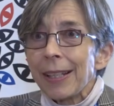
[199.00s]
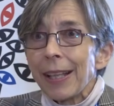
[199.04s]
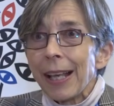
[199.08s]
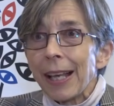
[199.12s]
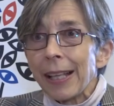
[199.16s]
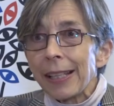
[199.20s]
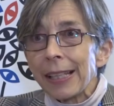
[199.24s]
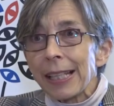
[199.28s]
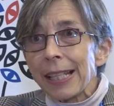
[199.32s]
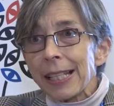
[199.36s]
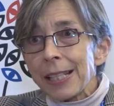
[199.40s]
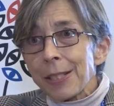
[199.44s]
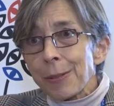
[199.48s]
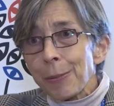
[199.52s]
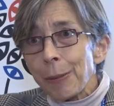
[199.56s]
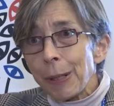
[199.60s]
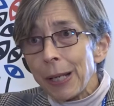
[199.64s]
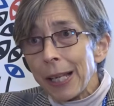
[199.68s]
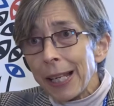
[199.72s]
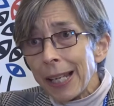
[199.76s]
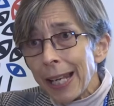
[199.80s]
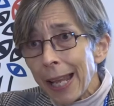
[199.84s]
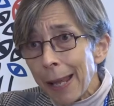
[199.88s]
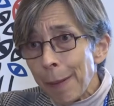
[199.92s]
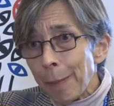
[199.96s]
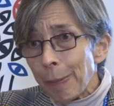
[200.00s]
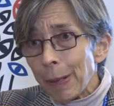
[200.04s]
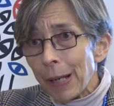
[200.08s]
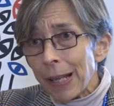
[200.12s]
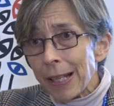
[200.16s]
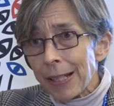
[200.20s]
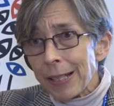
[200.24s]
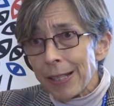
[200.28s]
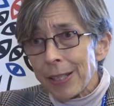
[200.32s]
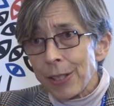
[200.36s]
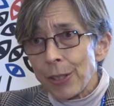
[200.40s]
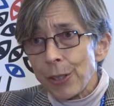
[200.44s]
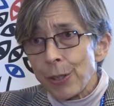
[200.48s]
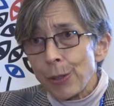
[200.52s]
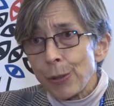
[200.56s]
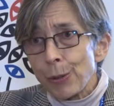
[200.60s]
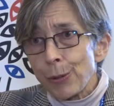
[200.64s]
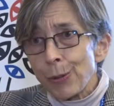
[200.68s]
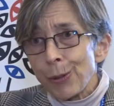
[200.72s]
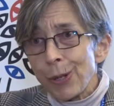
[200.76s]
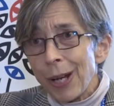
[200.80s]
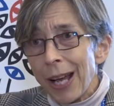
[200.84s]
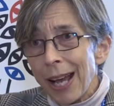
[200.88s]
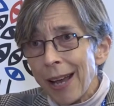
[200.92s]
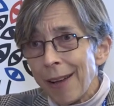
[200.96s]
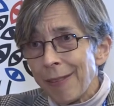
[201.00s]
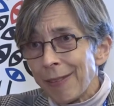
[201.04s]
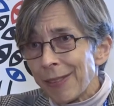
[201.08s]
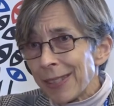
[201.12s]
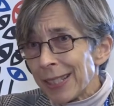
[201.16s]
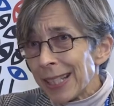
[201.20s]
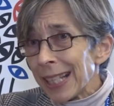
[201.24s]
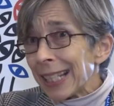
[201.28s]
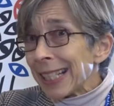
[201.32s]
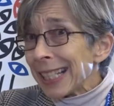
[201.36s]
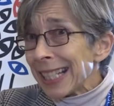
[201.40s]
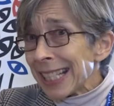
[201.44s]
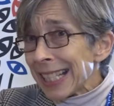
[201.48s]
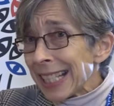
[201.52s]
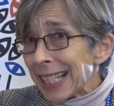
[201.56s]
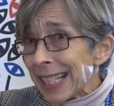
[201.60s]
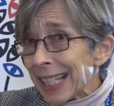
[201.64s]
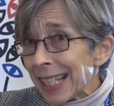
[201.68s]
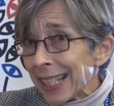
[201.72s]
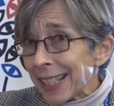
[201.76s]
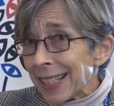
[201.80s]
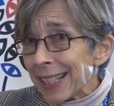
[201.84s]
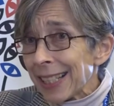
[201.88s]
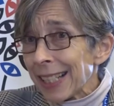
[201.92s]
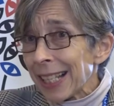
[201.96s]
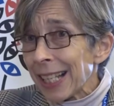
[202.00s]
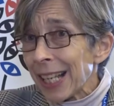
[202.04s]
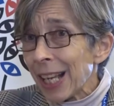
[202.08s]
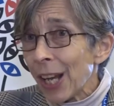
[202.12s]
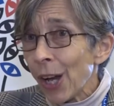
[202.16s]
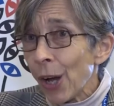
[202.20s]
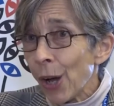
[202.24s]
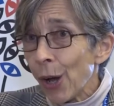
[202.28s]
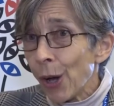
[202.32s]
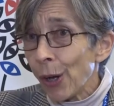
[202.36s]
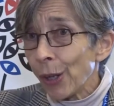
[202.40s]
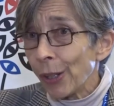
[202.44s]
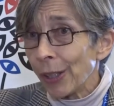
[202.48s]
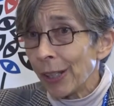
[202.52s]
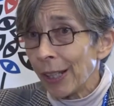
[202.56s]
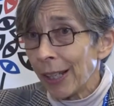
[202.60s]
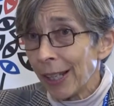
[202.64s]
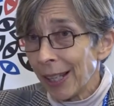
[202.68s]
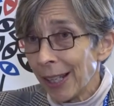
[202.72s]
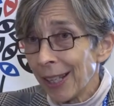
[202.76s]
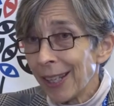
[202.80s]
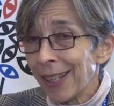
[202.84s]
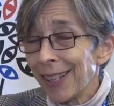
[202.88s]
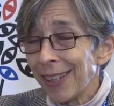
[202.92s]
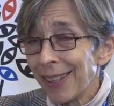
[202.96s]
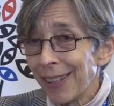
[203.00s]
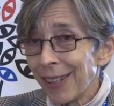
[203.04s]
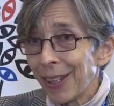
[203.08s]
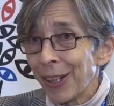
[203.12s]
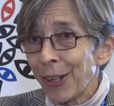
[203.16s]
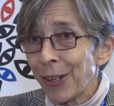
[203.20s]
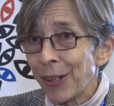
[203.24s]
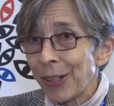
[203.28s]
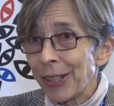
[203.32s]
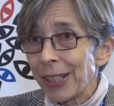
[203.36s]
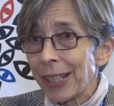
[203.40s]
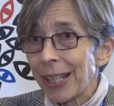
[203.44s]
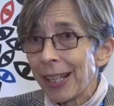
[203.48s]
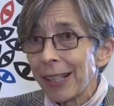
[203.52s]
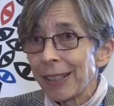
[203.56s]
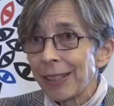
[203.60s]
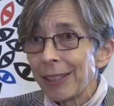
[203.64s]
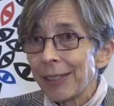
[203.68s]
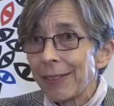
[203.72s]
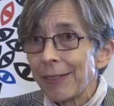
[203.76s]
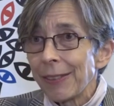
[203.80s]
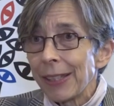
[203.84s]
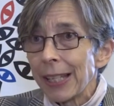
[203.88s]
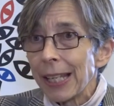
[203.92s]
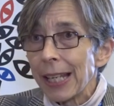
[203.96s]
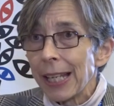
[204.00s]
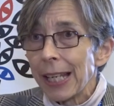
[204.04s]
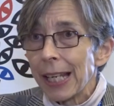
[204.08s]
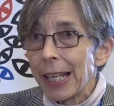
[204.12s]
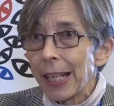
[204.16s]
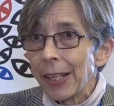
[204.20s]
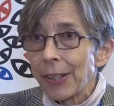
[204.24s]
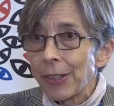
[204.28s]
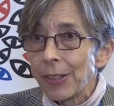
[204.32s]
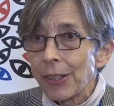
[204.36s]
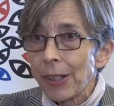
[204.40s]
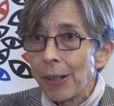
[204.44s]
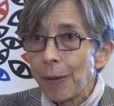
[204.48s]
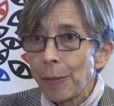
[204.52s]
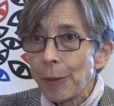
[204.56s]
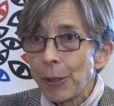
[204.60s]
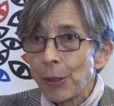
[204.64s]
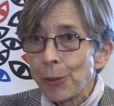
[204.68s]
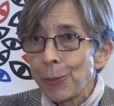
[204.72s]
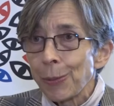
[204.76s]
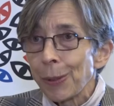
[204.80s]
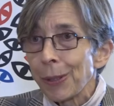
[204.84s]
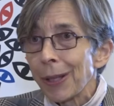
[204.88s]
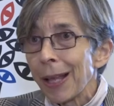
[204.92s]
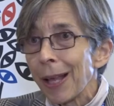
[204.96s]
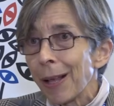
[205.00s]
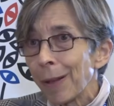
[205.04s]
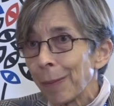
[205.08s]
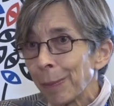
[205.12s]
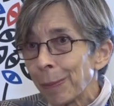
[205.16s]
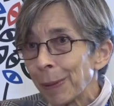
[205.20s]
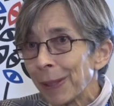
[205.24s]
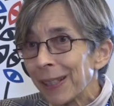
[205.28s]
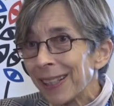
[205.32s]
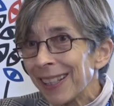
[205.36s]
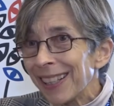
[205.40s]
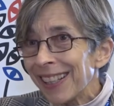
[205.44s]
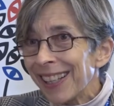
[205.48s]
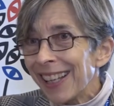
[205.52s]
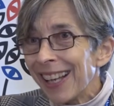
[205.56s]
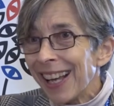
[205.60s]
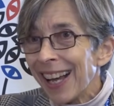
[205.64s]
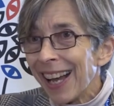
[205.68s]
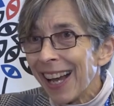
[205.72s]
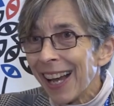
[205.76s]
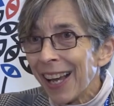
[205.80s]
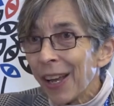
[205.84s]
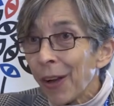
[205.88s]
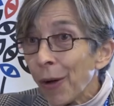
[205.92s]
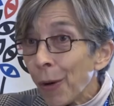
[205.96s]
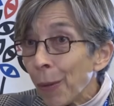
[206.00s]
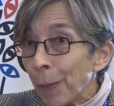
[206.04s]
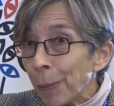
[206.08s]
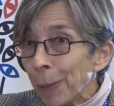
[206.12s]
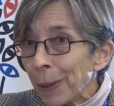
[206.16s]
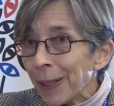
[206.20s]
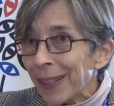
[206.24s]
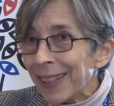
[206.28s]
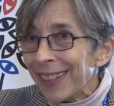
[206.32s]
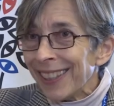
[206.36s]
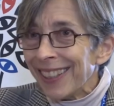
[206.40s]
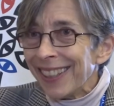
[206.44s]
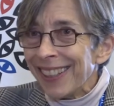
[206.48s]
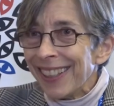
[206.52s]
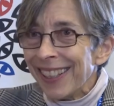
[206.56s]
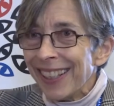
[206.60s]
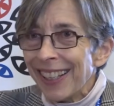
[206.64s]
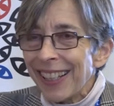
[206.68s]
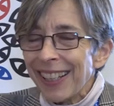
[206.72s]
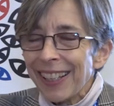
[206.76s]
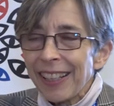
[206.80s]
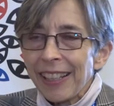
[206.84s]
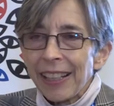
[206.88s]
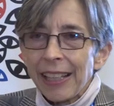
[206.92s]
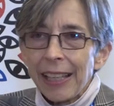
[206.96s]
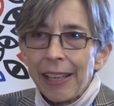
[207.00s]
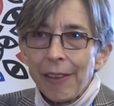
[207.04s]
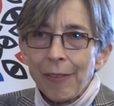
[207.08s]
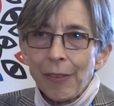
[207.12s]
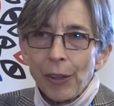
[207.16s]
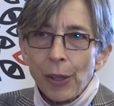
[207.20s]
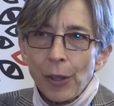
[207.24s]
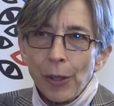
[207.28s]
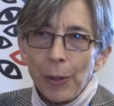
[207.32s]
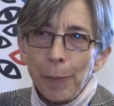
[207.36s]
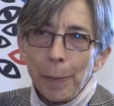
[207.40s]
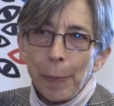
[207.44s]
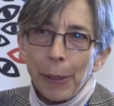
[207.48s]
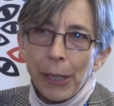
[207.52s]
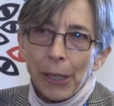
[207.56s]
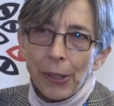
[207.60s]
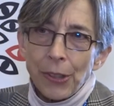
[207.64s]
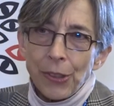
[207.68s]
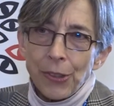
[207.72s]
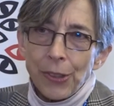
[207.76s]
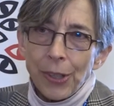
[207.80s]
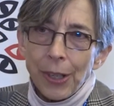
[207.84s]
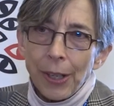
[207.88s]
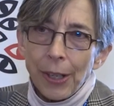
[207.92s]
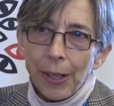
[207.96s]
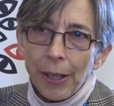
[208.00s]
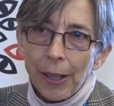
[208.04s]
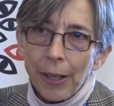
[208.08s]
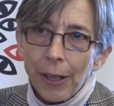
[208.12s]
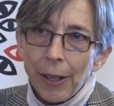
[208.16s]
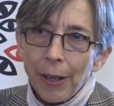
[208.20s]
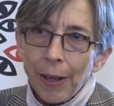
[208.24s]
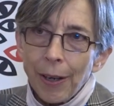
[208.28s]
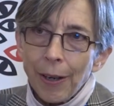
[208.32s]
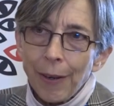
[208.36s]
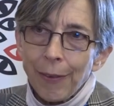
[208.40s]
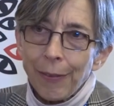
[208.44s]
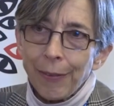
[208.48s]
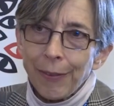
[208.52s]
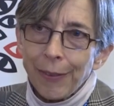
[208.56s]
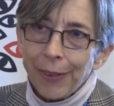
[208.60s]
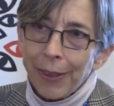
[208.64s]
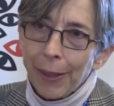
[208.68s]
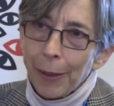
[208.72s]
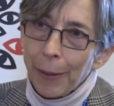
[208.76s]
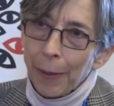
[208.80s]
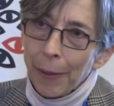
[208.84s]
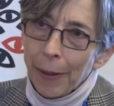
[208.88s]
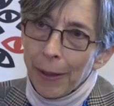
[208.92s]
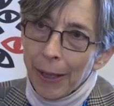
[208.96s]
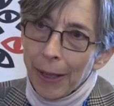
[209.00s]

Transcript: And this will enable us to have statistics on the conduct of the election, which will help, I hope, give a good picture of the